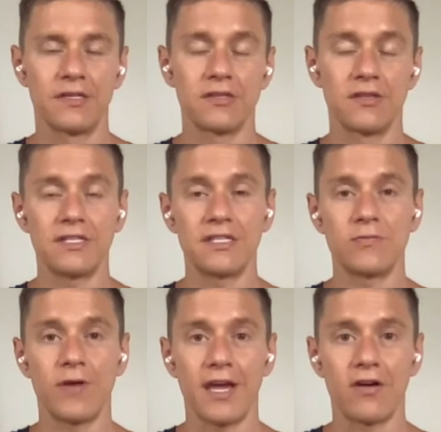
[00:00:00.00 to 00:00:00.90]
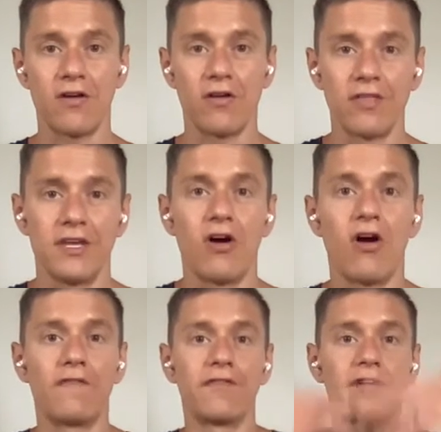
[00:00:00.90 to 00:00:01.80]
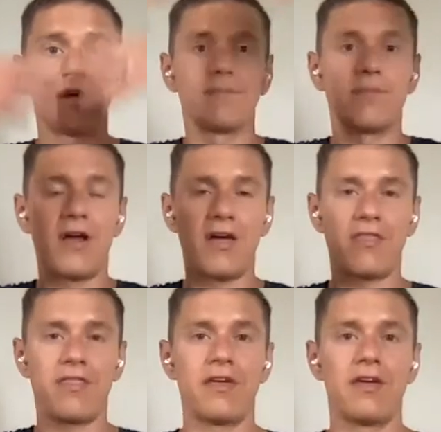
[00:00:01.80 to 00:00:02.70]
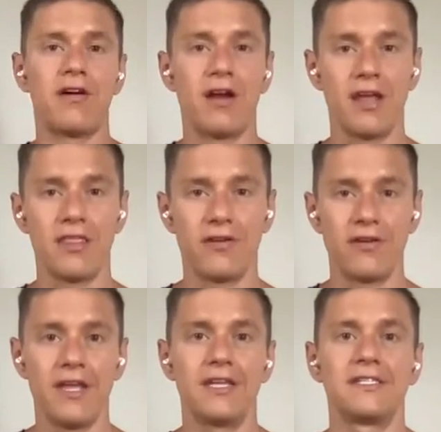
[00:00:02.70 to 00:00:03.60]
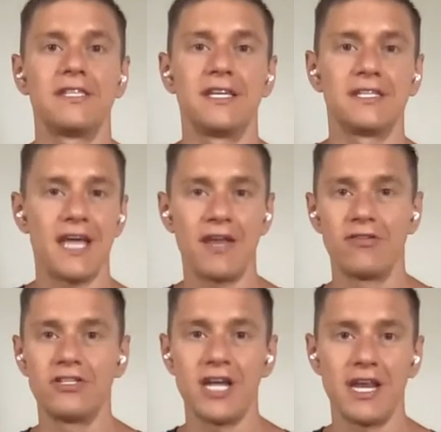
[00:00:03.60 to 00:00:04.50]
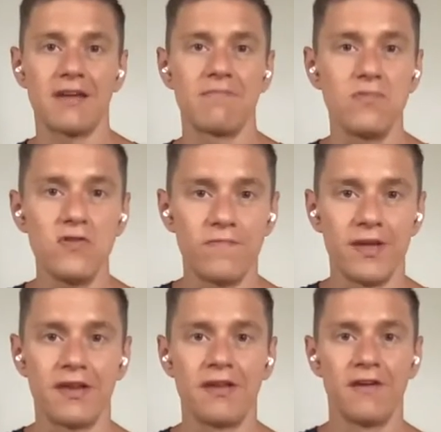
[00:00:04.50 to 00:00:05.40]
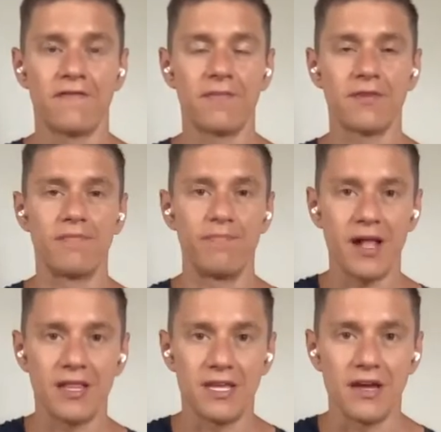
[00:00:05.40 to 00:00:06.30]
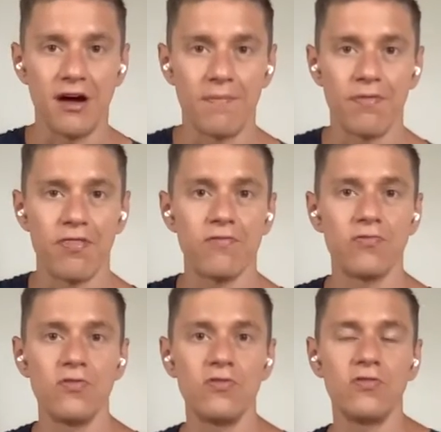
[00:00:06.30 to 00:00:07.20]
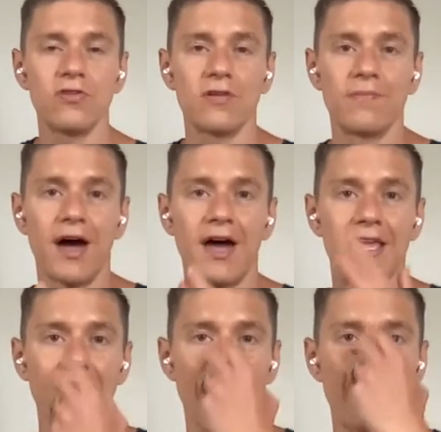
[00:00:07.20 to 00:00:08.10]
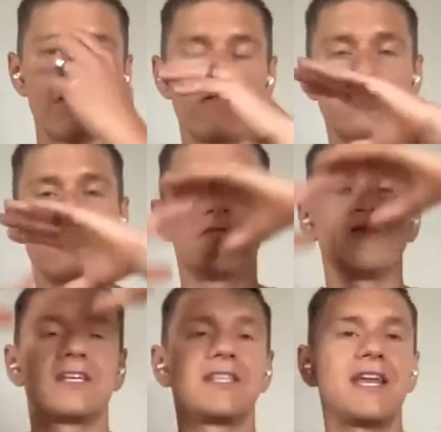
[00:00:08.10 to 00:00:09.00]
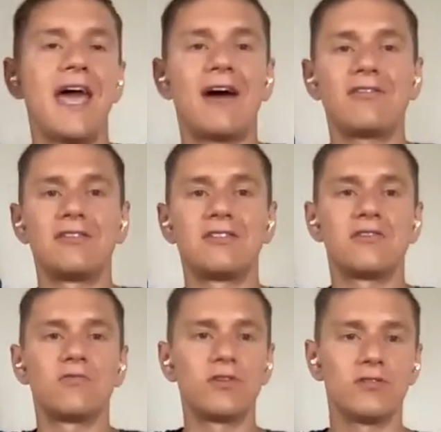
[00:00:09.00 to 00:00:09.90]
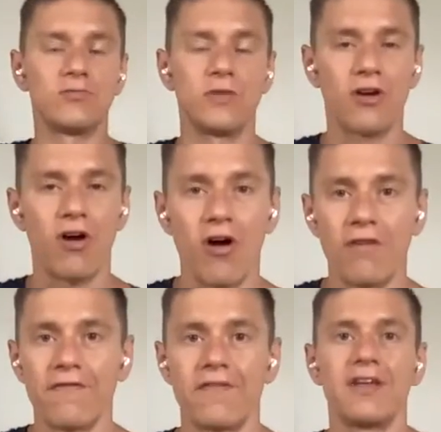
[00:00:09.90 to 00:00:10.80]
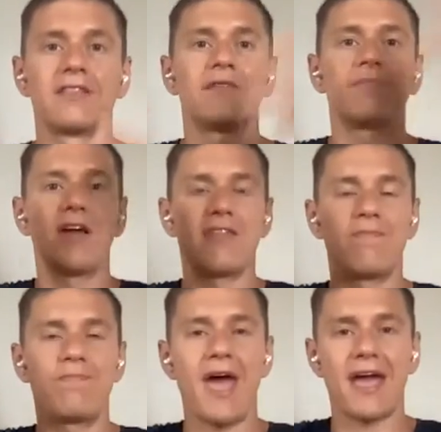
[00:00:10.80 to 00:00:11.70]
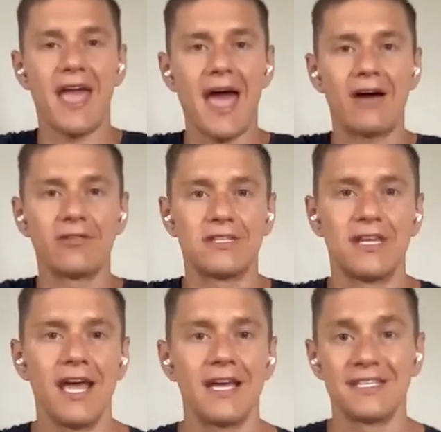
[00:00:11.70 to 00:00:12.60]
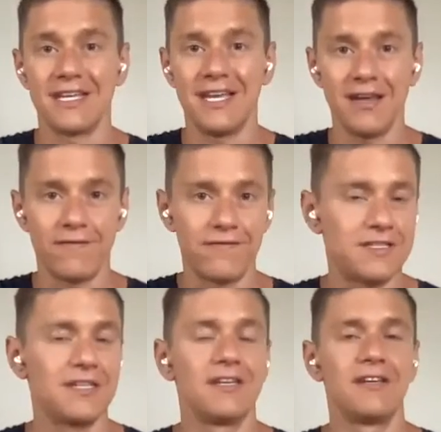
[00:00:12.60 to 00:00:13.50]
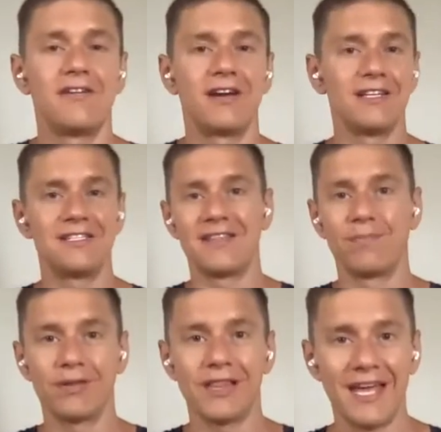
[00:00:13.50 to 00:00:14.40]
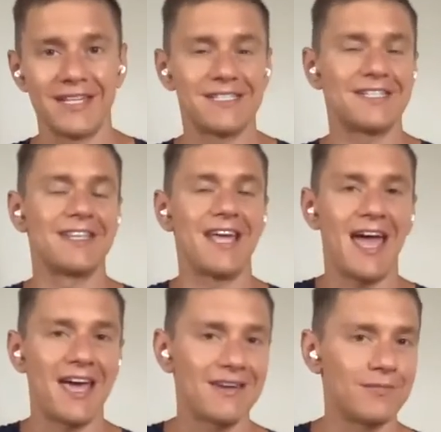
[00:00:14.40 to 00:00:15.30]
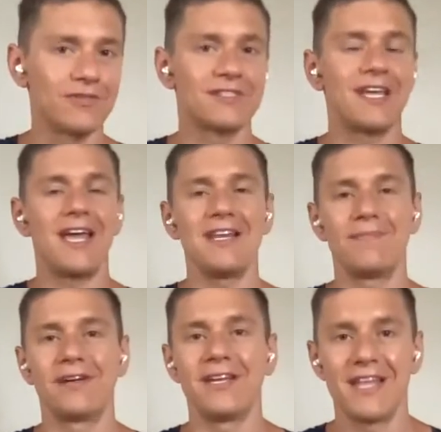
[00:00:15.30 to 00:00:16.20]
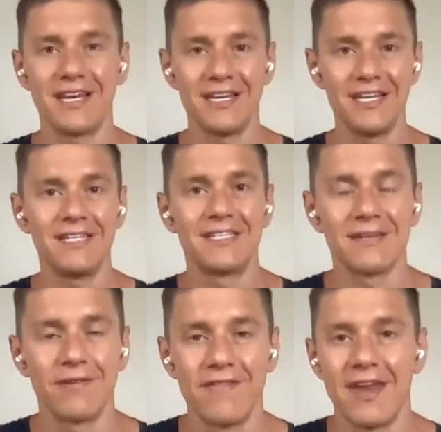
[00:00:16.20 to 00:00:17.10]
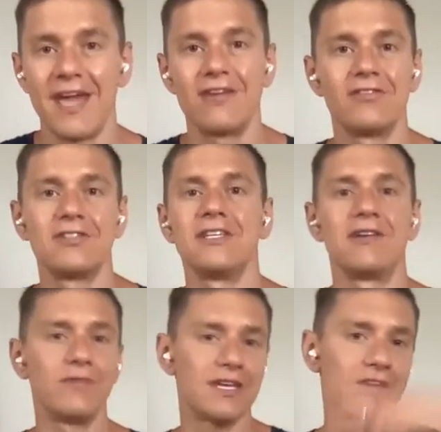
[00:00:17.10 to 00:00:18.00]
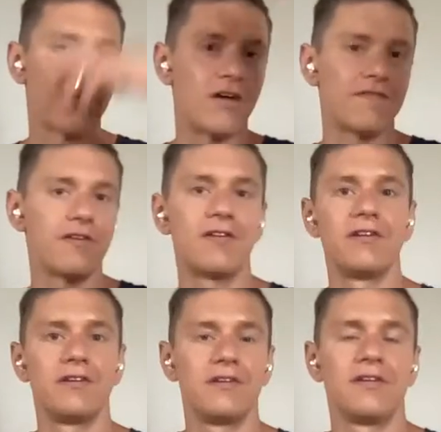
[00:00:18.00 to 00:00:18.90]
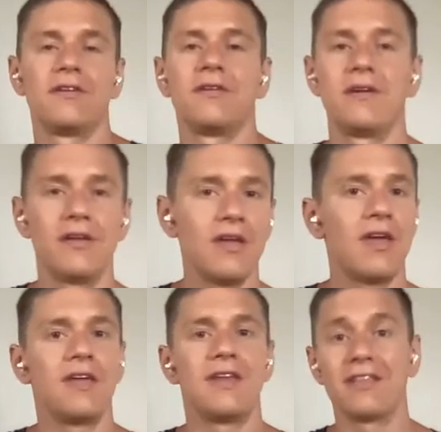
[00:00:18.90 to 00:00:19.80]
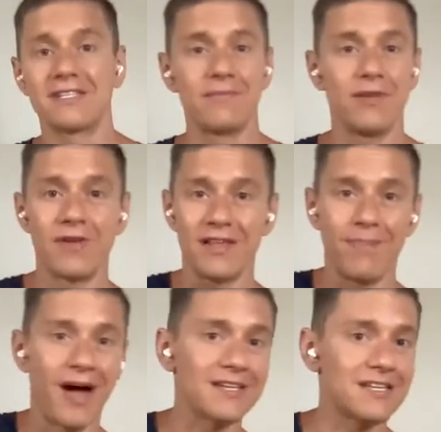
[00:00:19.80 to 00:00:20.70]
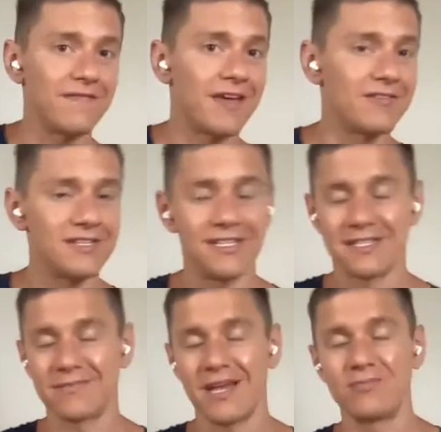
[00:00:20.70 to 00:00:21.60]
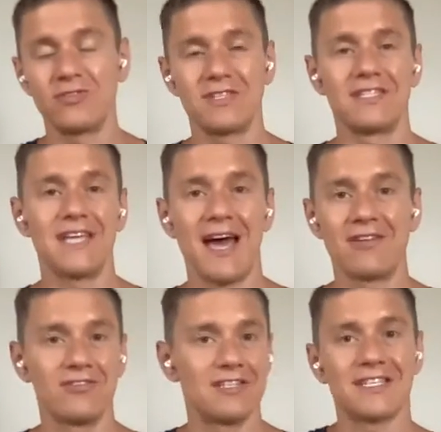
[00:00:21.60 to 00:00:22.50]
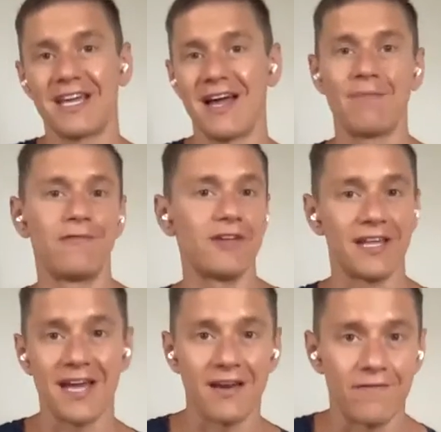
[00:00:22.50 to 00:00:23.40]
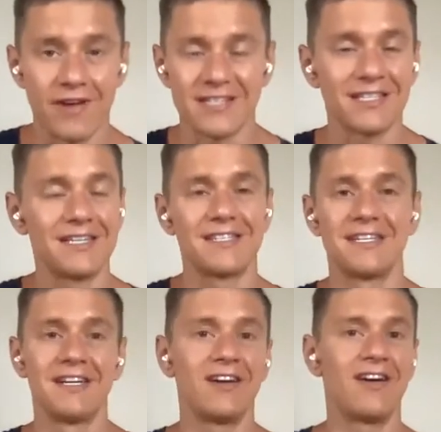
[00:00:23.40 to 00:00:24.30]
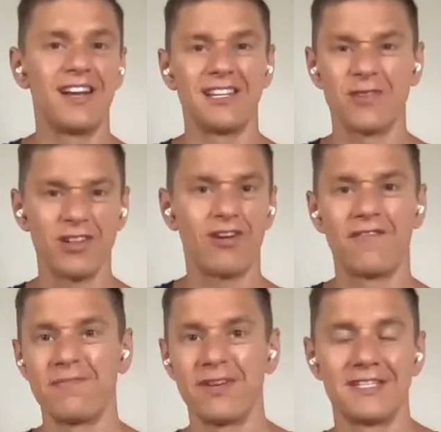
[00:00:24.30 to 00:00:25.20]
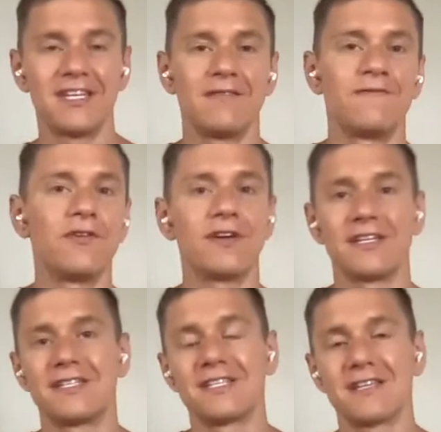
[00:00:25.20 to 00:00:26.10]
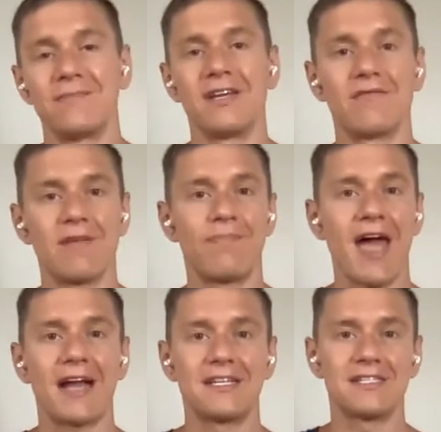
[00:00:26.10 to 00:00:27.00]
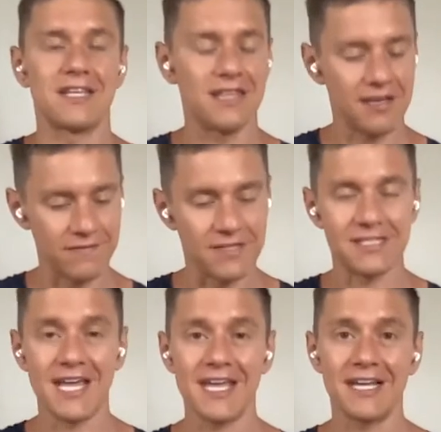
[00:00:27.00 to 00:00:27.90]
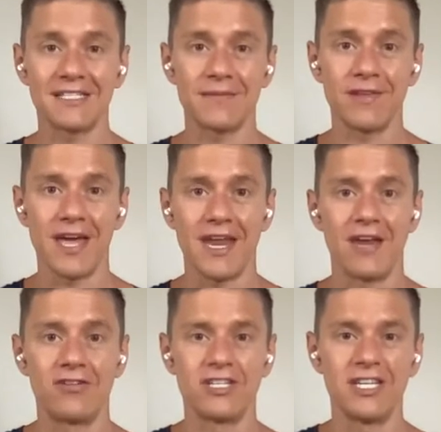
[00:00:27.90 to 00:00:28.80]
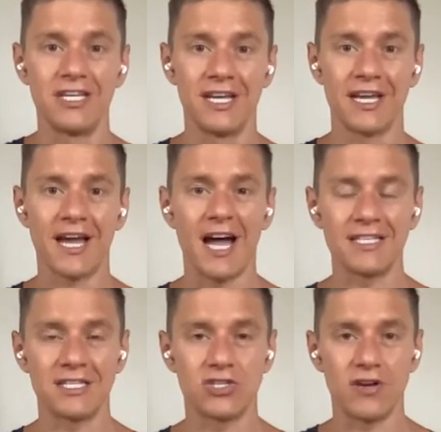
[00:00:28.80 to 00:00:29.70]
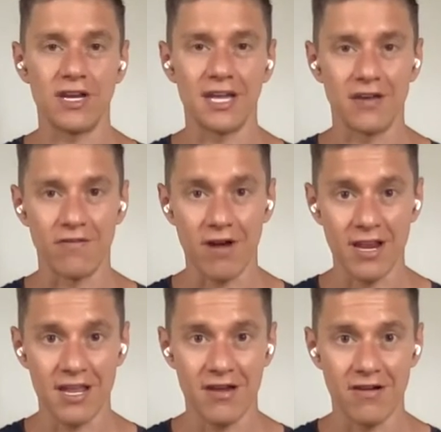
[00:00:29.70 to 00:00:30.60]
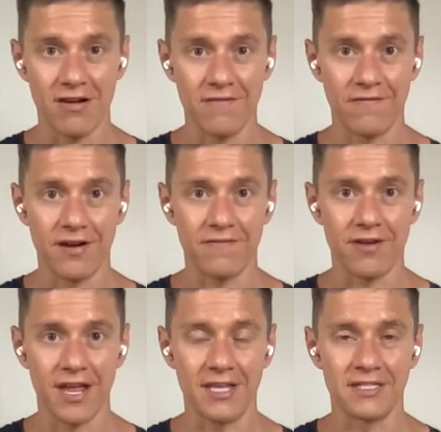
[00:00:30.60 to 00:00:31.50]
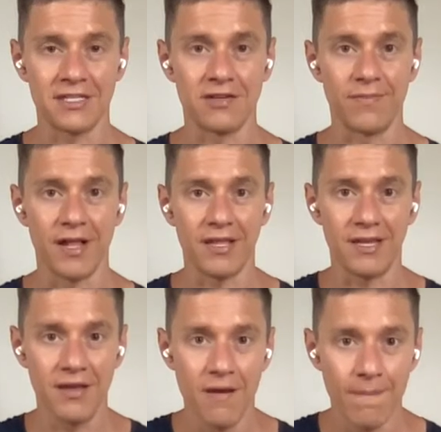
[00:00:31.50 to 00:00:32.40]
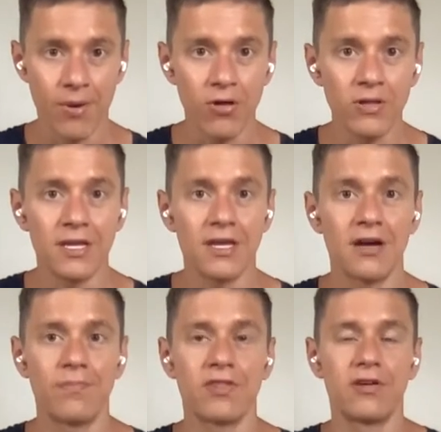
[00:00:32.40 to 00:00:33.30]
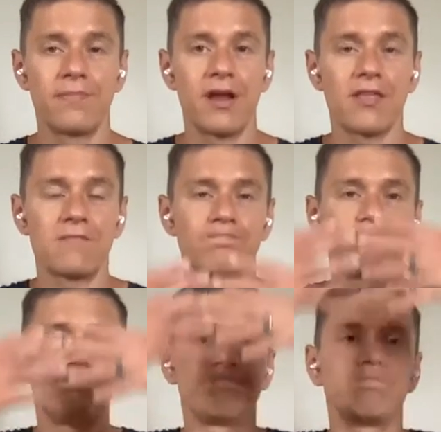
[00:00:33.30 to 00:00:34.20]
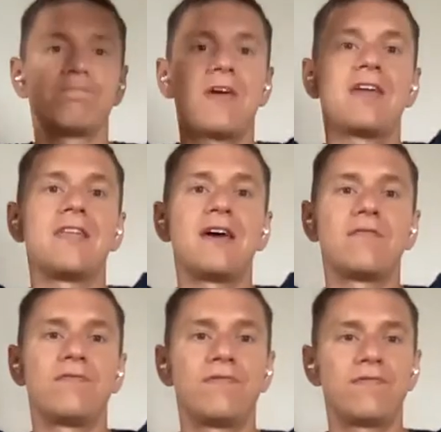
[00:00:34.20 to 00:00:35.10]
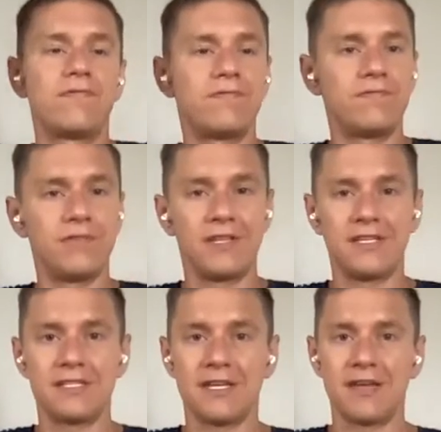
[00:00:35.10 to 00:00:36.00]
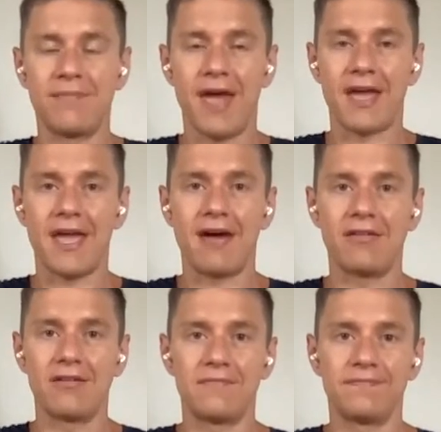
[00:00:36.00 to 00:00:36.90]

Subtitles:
So this is what I call the offering breath. All right, there is this energetic movement from your belly up through your body, out your nose, and then out into the world. We are offering the breath back out as a gift, all right, to the plants, to the animals, to anybody that needs some of that energy that we can offer. Right? Now, this can be really positive energy. Sometimes you sit down, you're just like, I'm feeling kind of restless. All right, it's really hard for me to sit and focus. This can be a great practice to think of just taking some of that energy, concentrating it right here in front of your hands and your belly, pulling it up with your breath, and then releasing it back out.